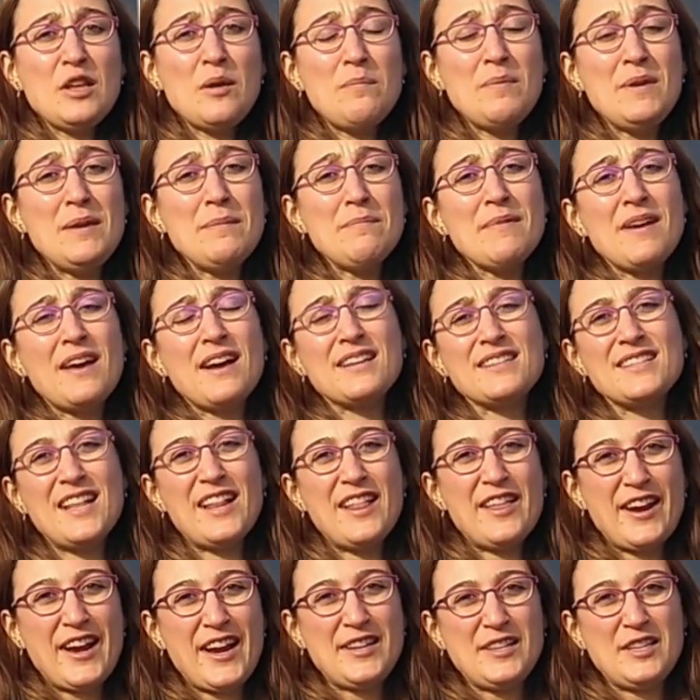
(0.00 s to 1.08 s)
the beam,
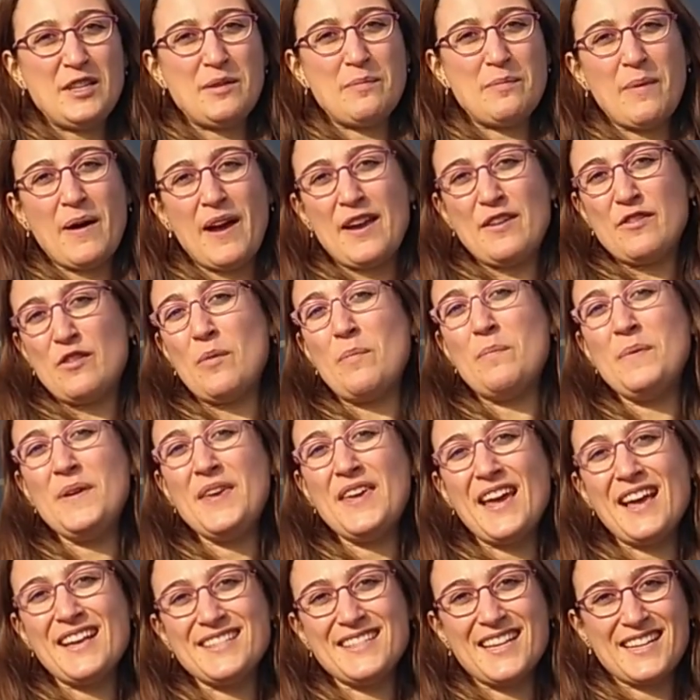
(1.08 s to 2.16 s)
accelerated by
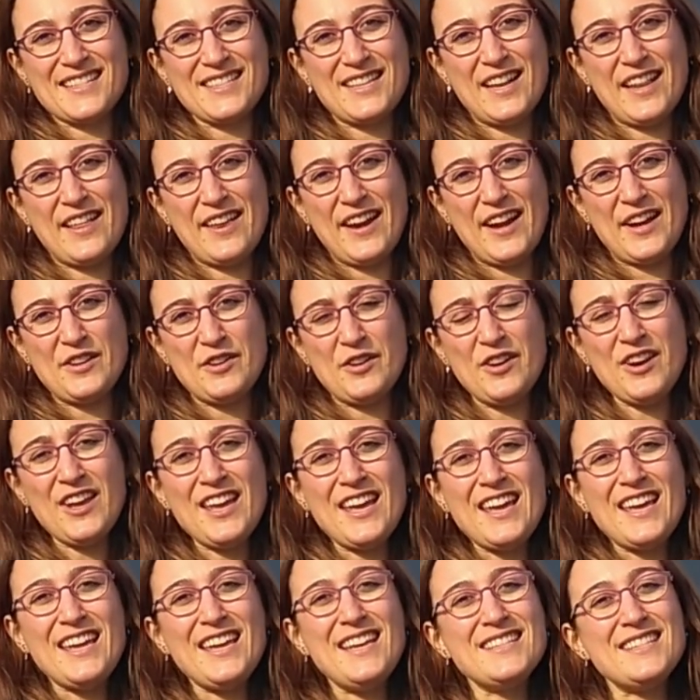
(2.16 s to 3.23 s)
the PS
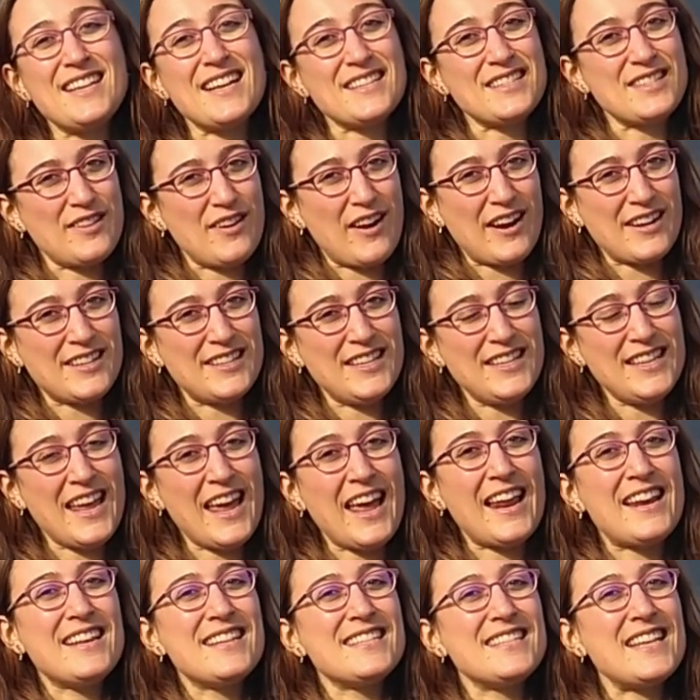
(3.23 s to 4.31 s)
accelerator, is
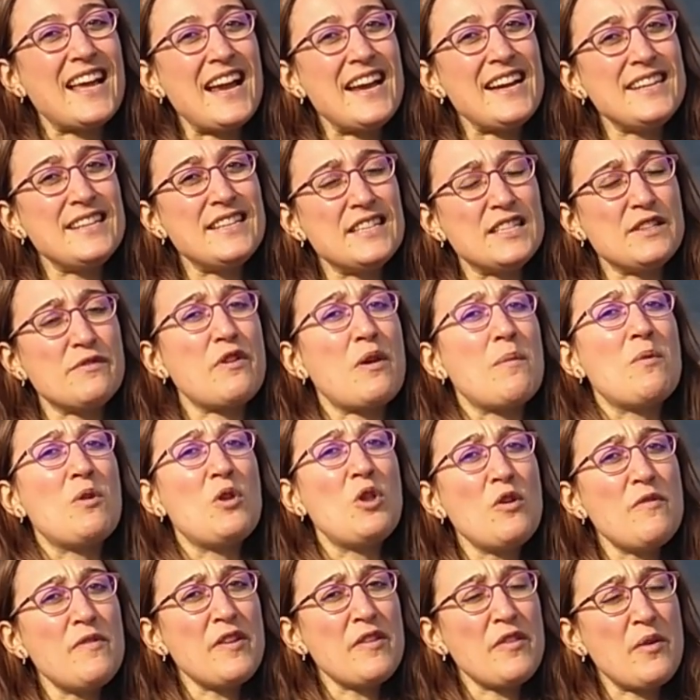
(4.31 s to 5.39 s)
extracted, and
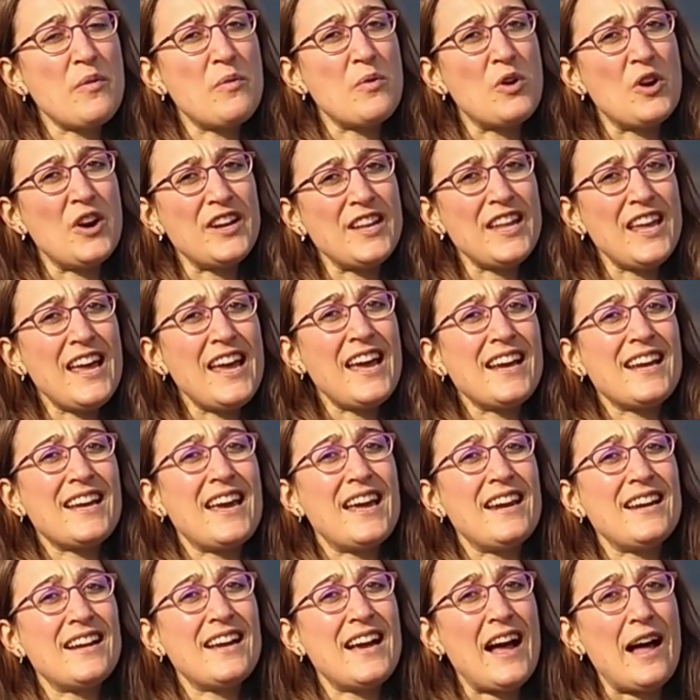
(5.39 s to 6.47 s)
scientists from all over the world
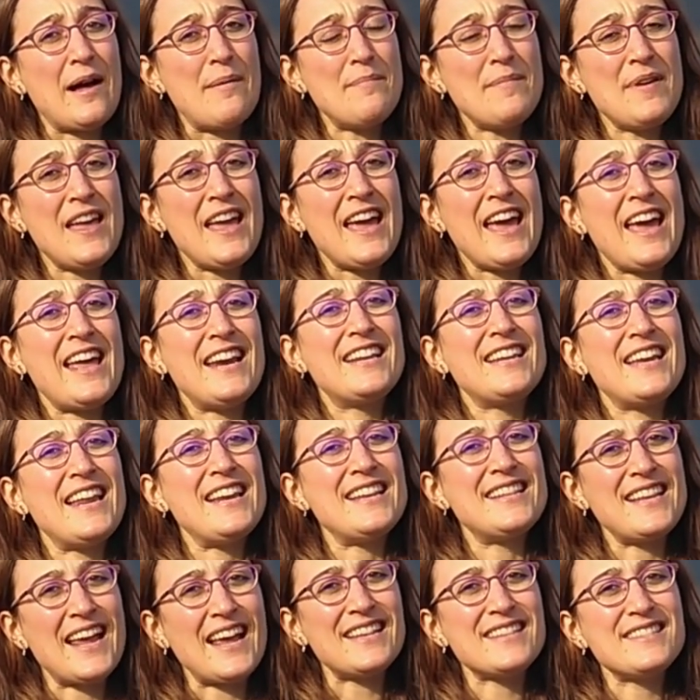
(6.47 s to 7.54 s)
can come
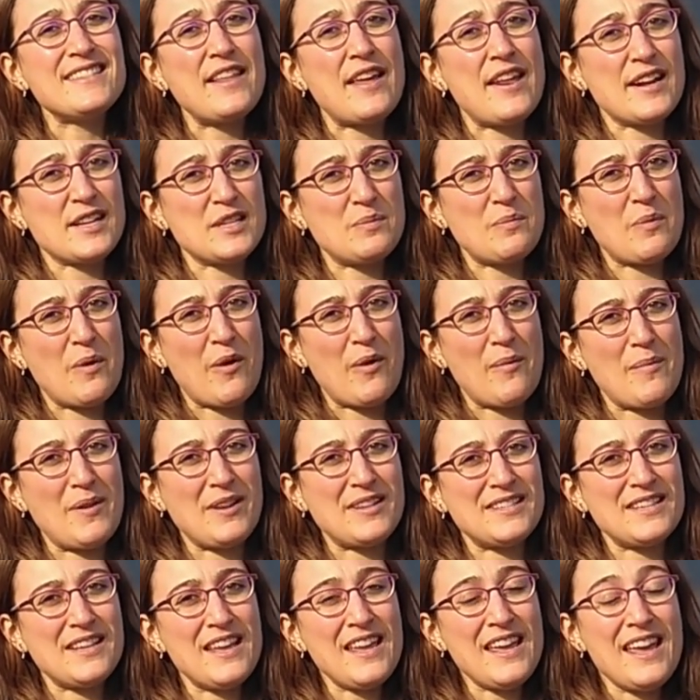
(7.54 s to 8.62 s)
and can test their
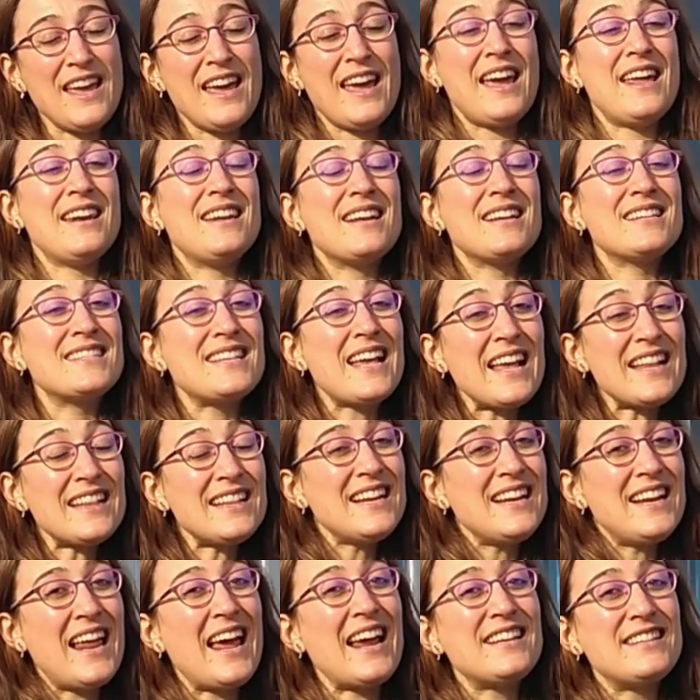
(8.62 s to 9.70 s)
experiments. And
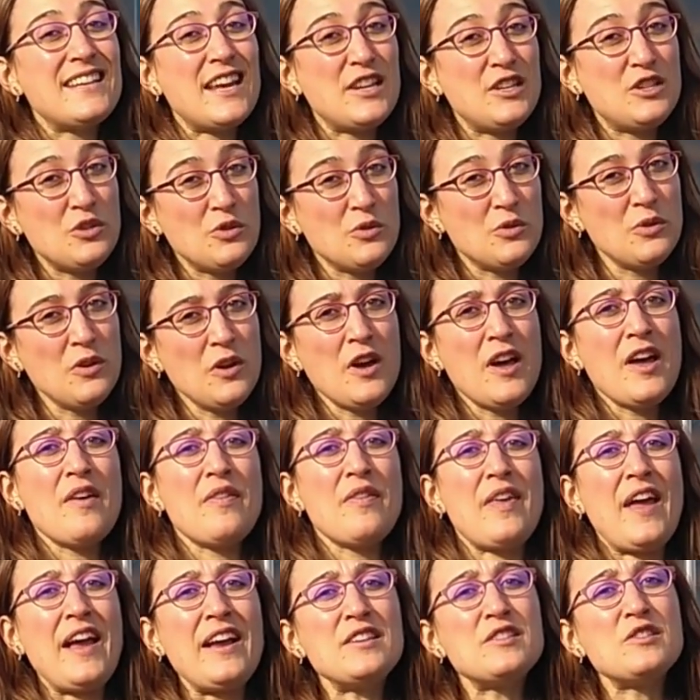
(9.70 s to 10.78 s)
exactly like they do,
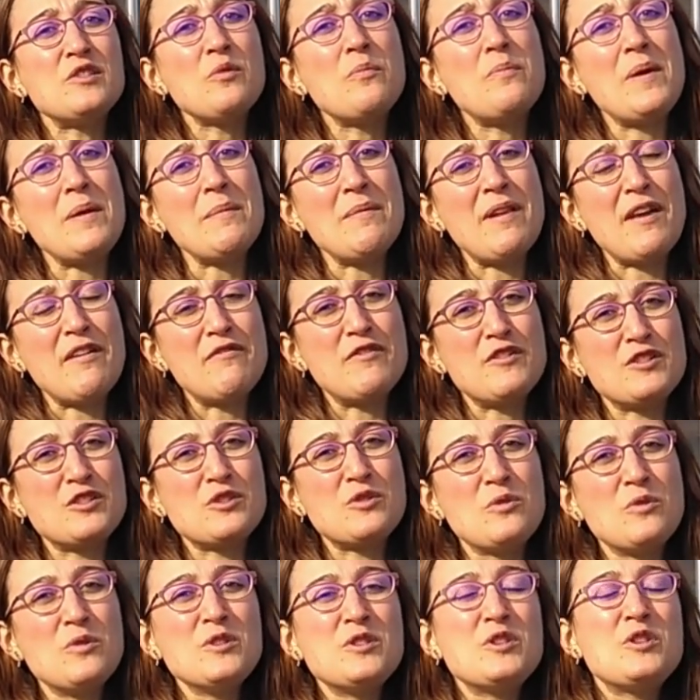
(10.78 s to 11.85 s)
thanks to
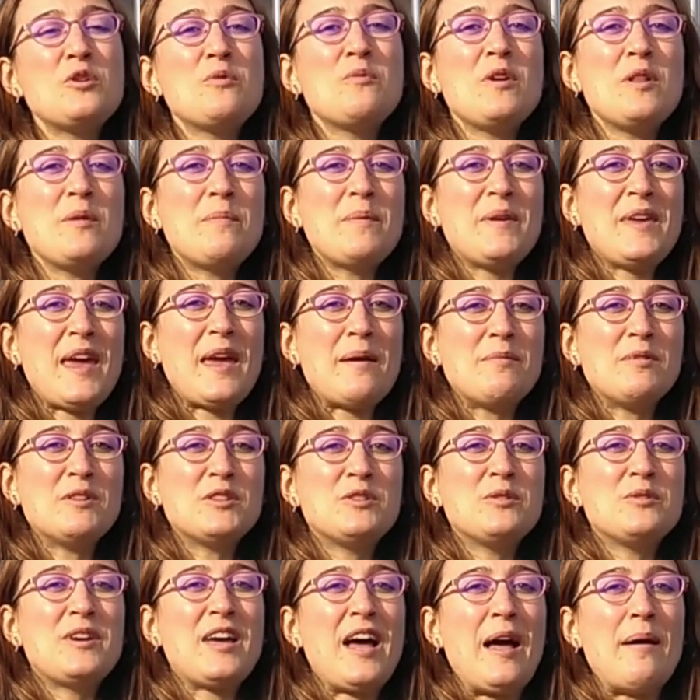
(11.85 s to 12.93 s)
Beamline for Schools, you will
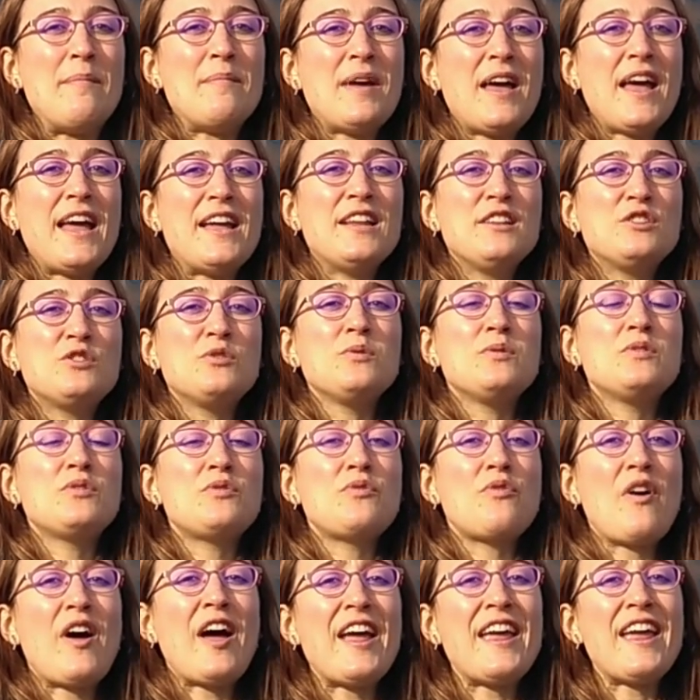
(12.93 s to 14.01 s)
be able to come and
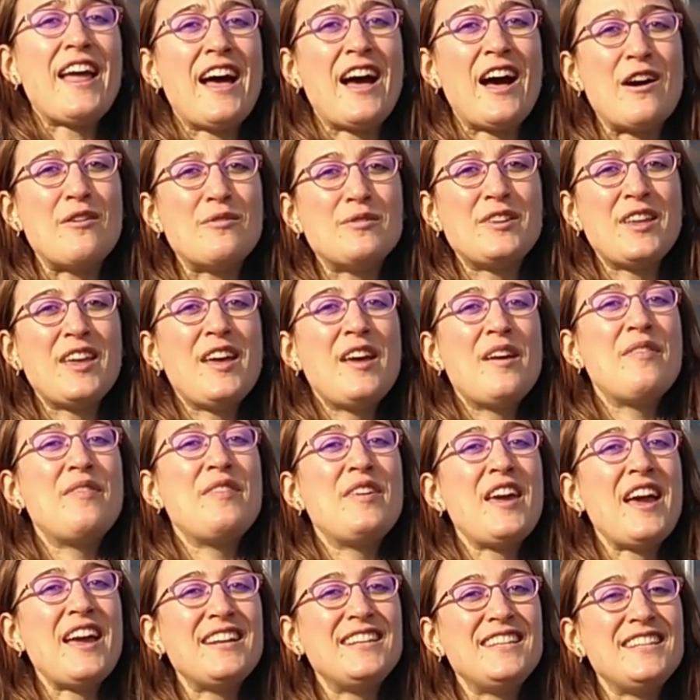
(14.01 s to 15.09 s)
to try
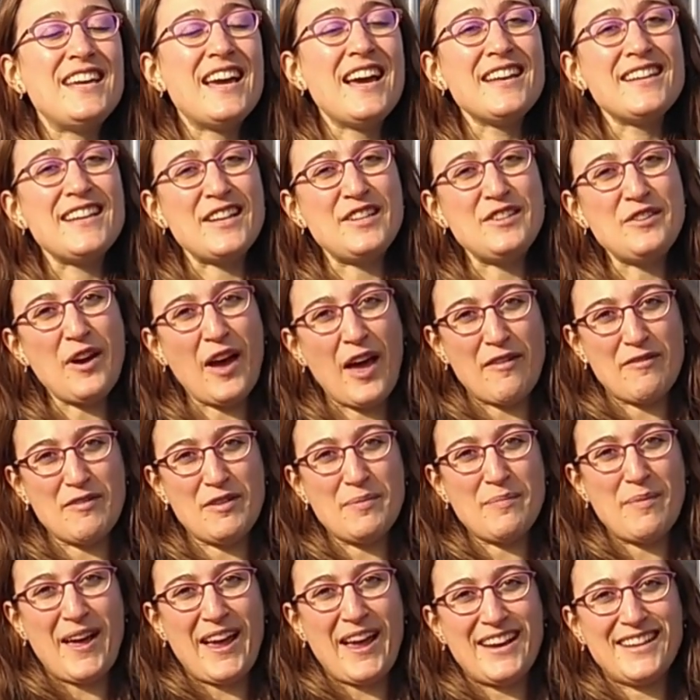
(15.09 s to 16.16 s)
out the idea that you have in